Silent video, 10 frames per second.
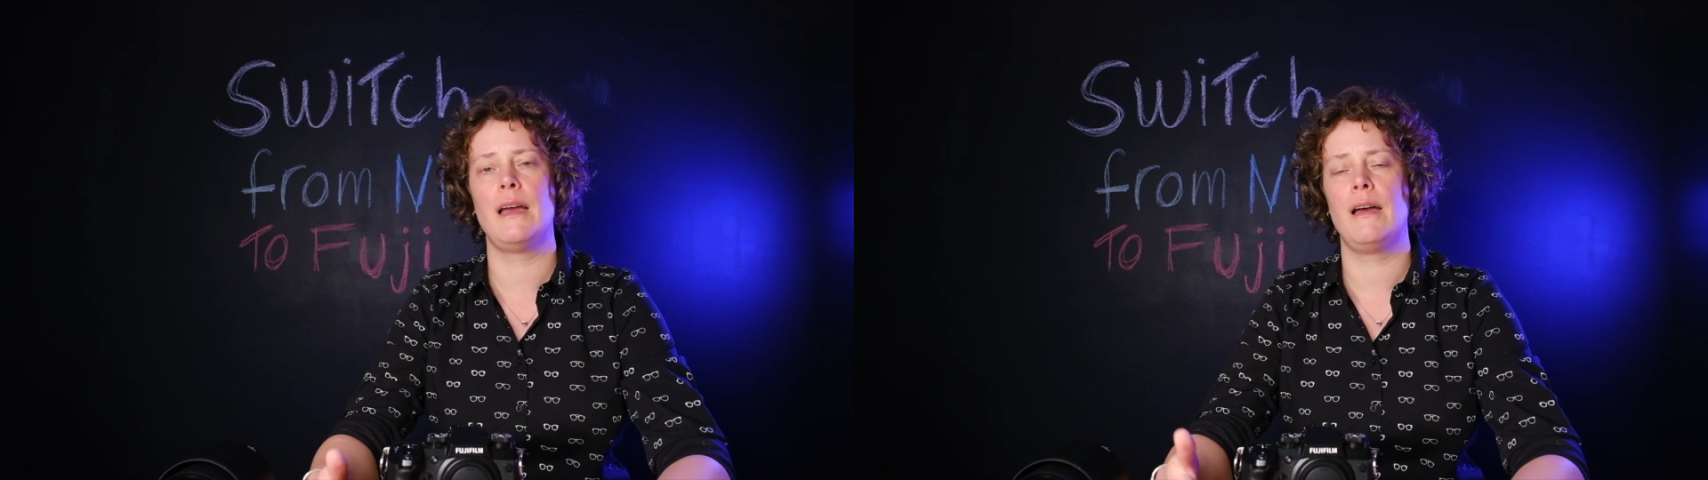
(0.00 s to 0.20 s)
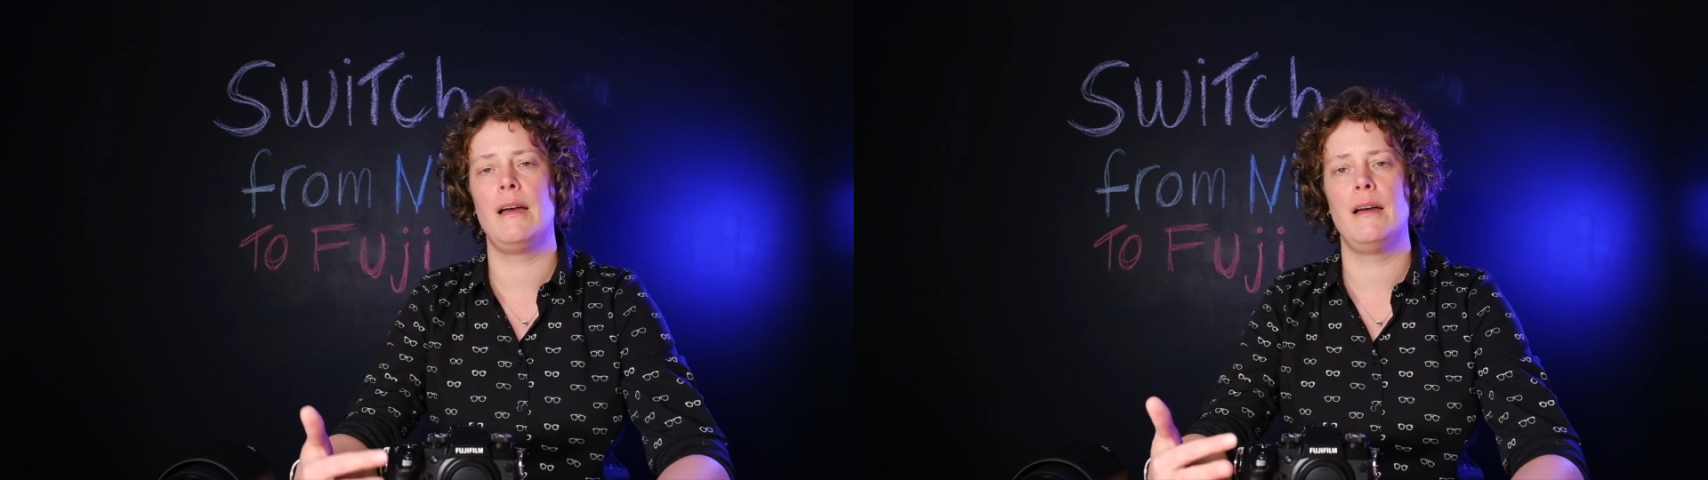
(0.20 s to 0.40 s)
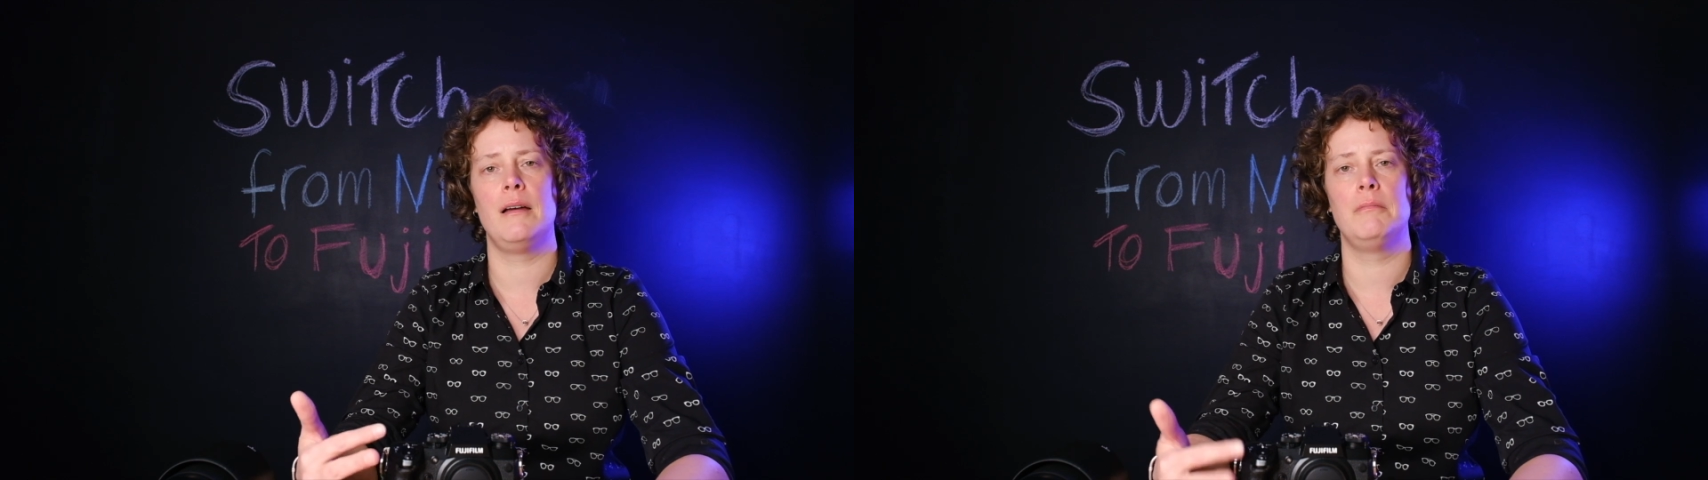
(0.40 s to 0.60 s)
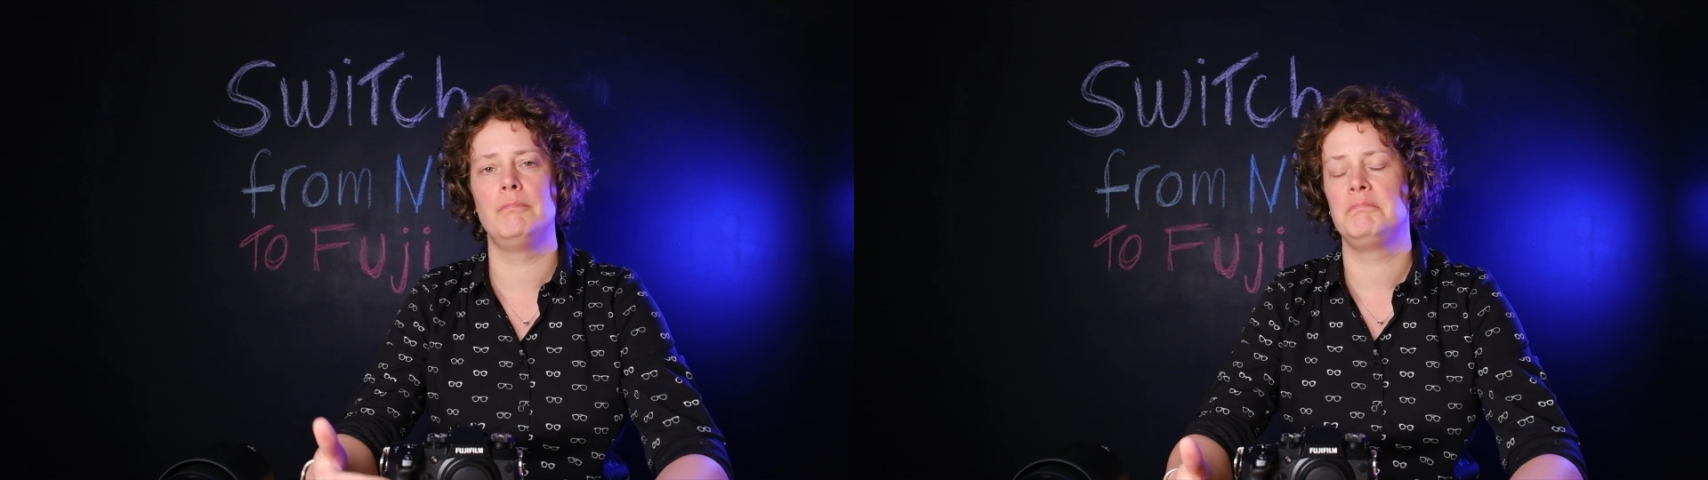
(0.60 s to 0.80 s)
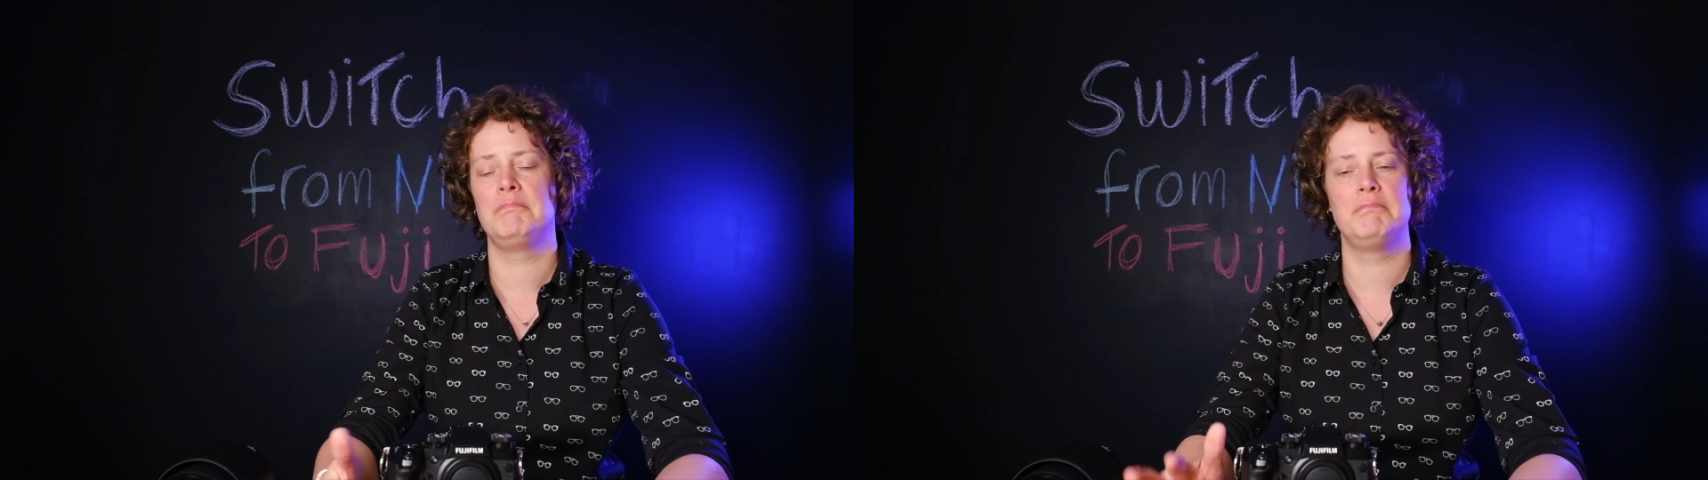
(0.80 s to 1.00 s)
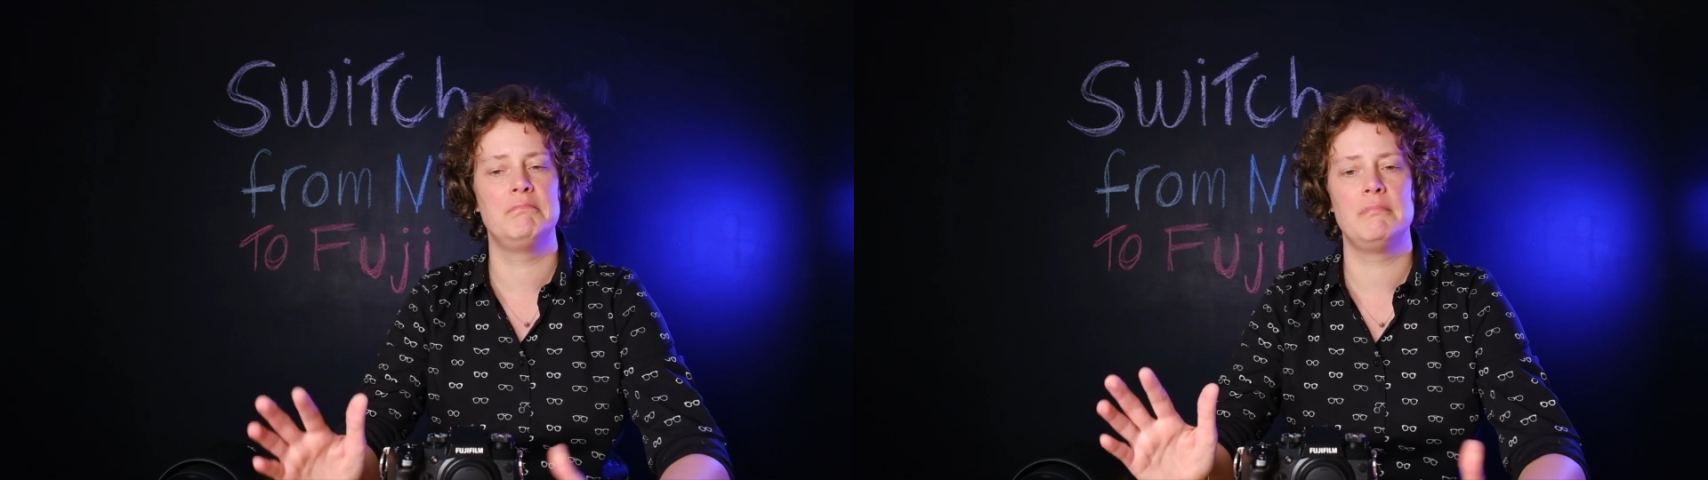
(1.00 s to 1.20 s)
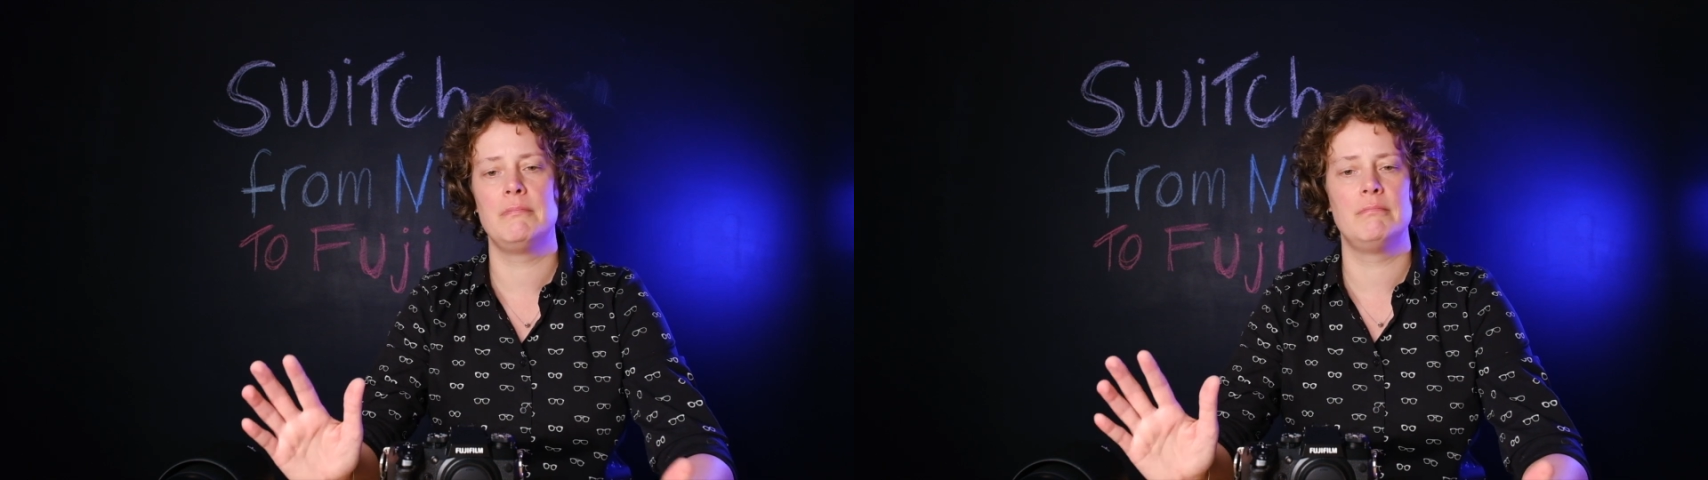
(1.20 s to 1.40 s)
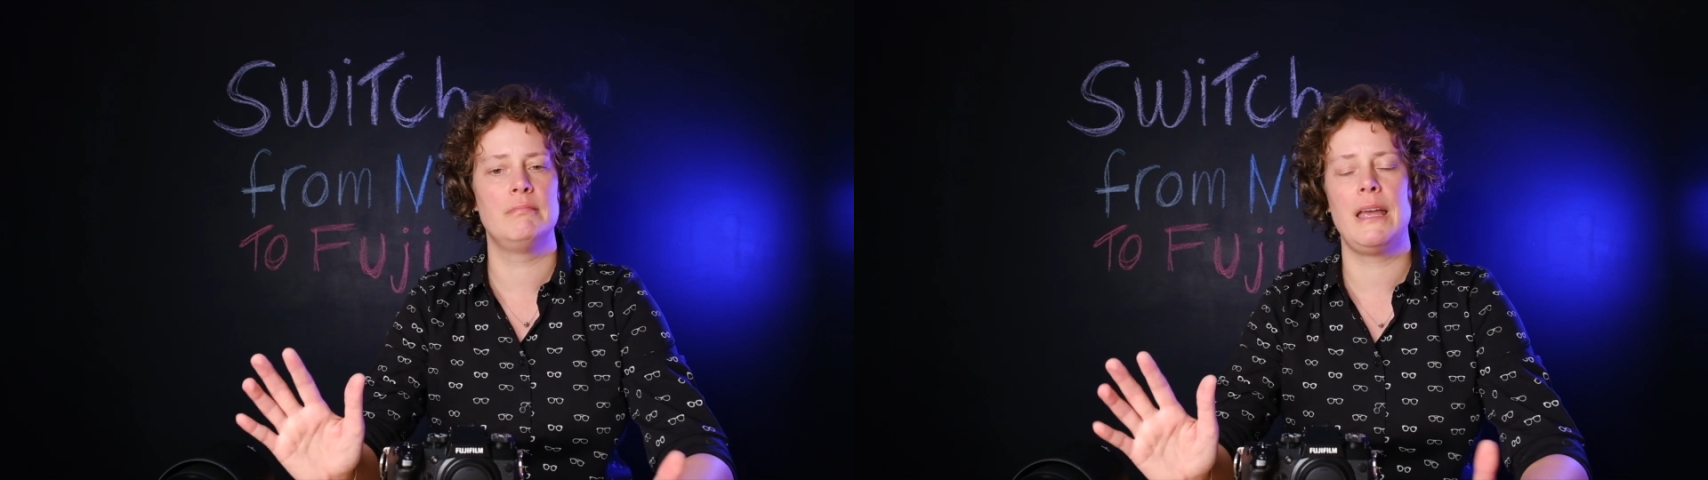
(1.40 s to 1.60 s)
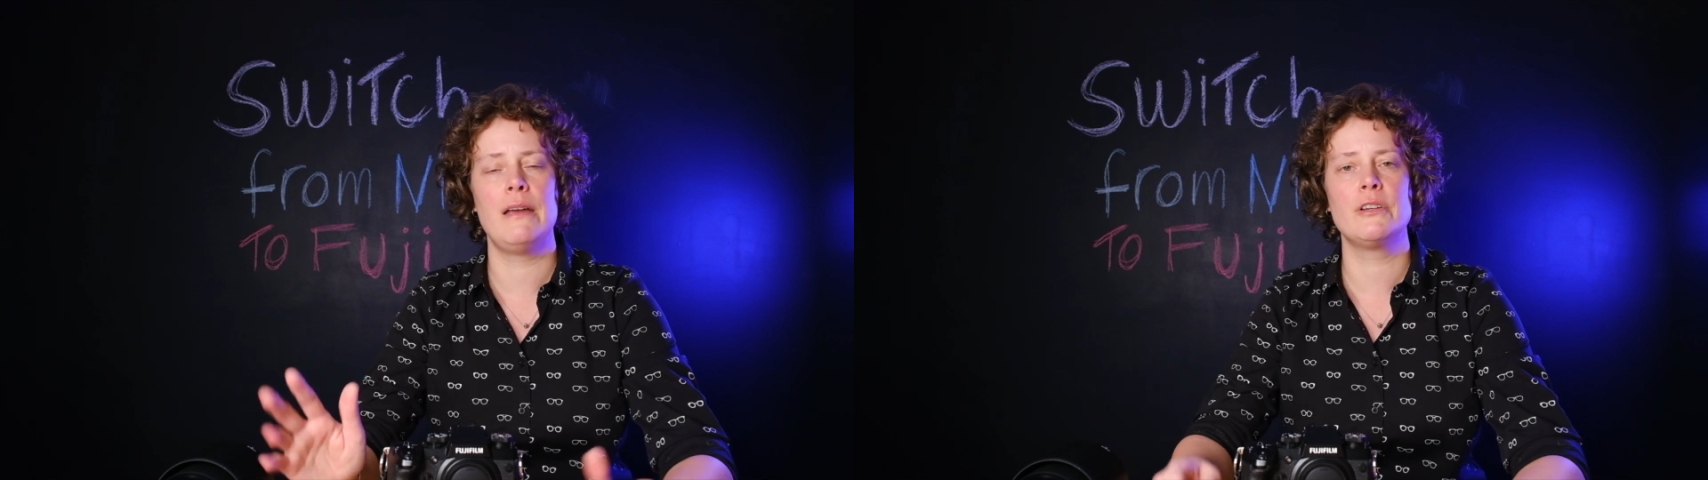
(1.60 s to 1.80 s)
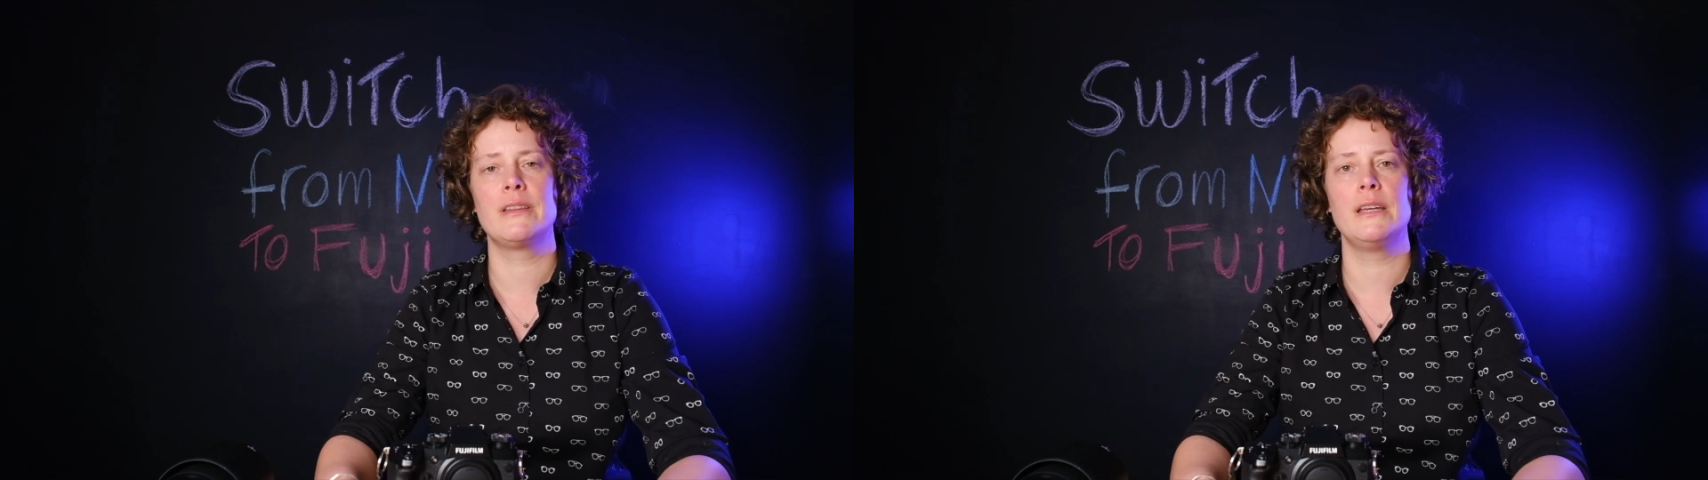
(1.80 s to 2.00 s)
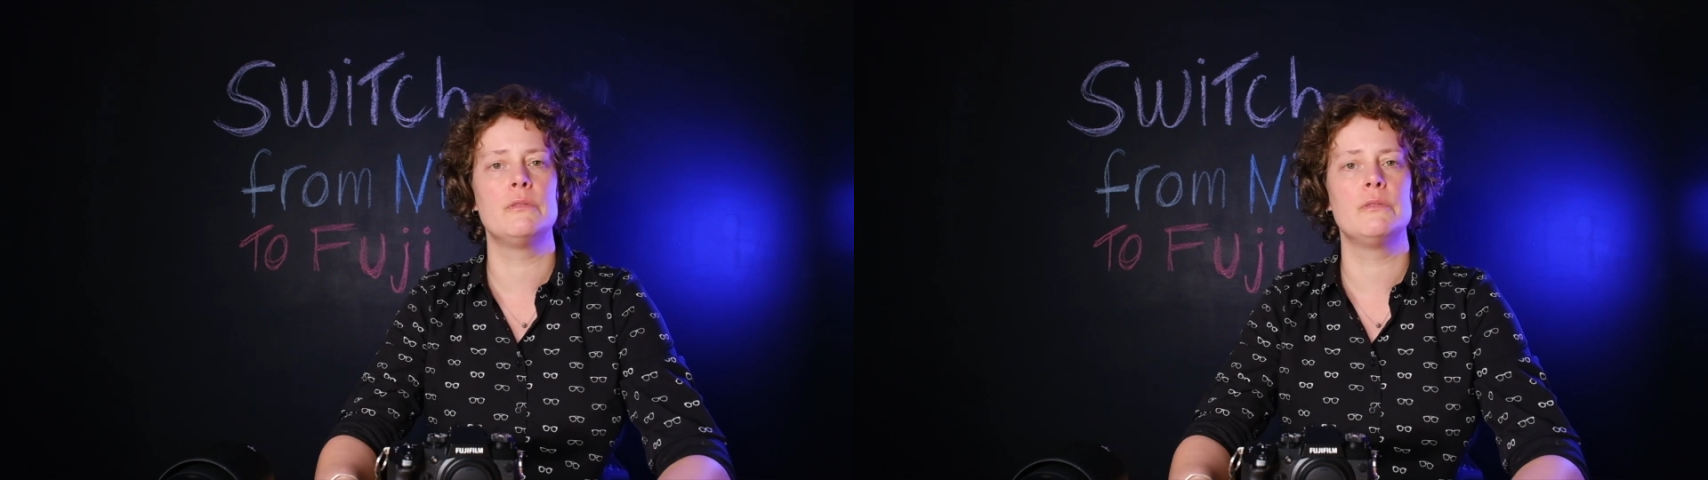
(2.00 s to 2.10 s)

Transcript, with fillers: Everything